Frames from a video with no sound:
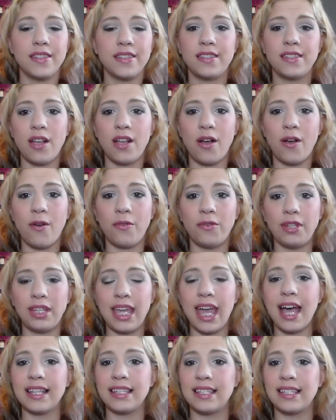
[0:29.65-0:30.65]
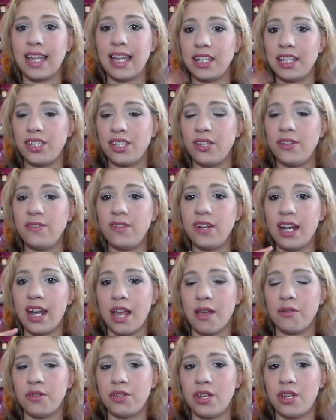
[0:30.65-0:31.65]
So yeah, stay tuned
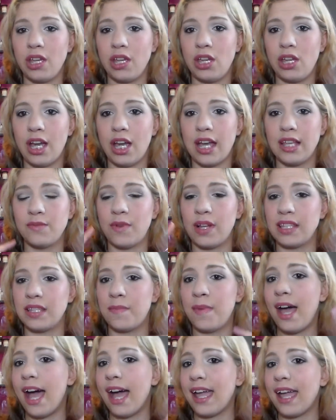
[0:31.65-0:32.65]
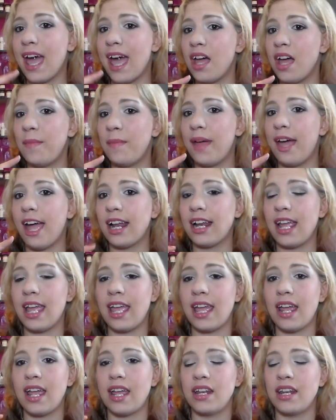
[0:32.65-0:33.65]
and I'll show you guys what to pack, how to pack,
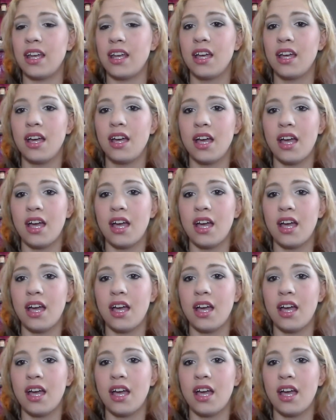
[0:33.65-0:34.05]
and